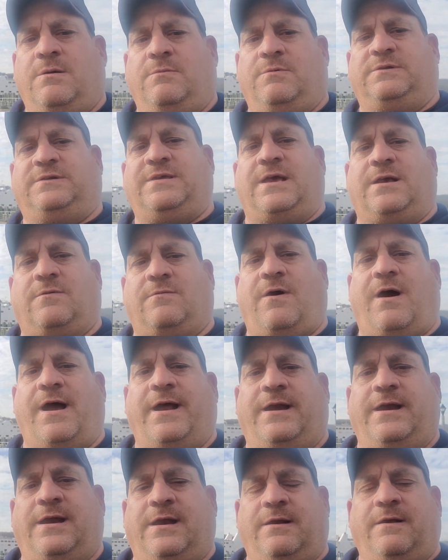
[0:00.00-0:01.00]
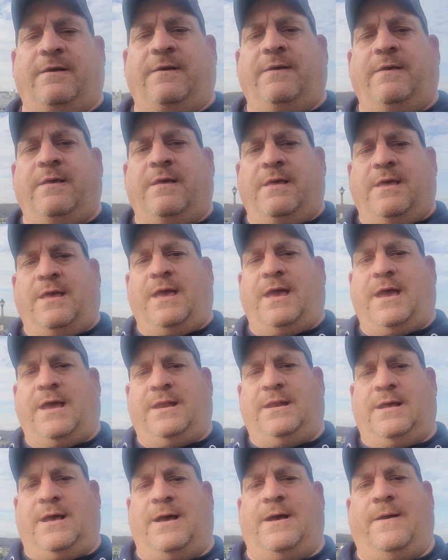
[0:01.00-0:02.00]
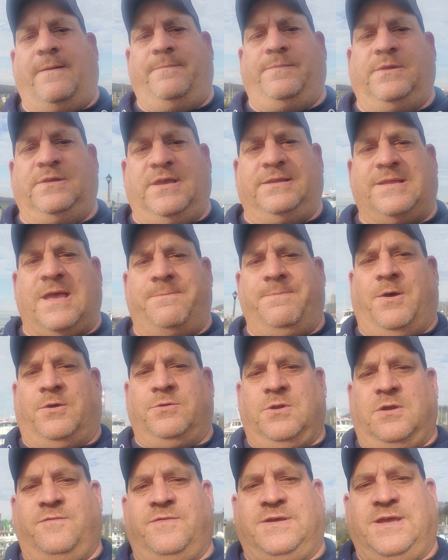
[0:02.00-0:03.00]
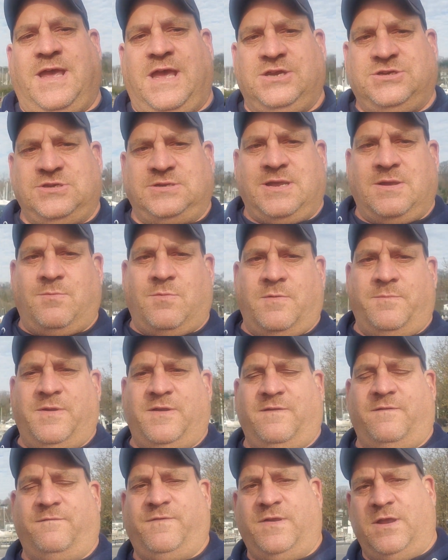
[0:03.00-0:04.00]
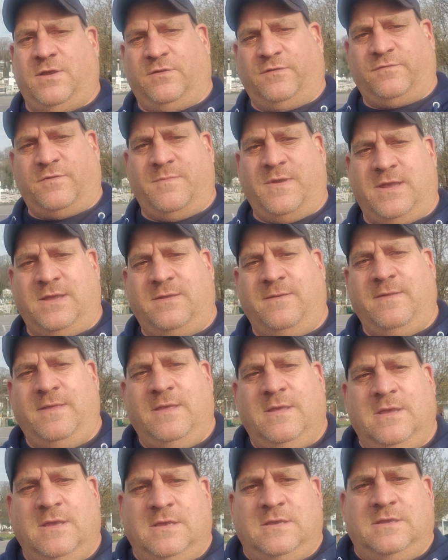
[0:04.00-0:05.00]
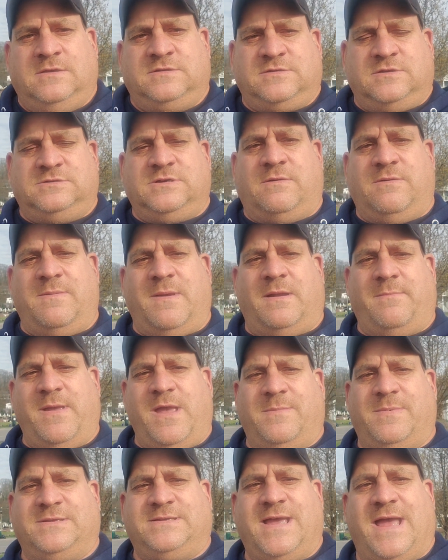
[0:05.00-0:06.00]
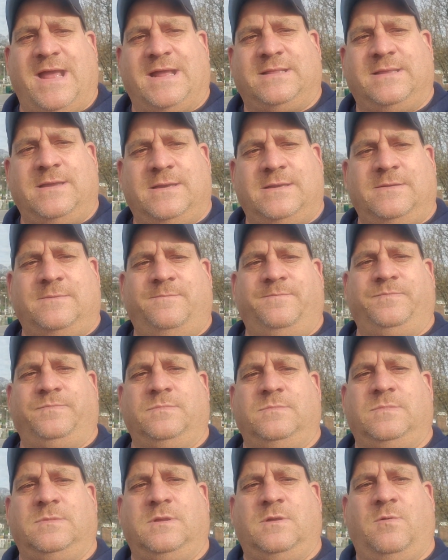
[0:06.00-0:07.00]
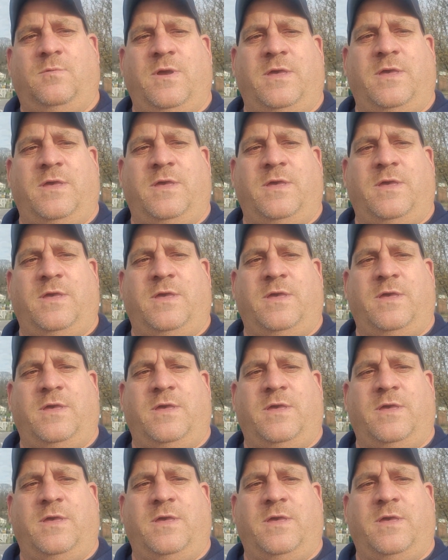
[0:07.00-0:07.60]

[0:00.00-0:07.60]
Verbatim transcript: We'll take a ride it and um, hit that bell notification to get more videos from me. So Jerry Metalman Battaglia with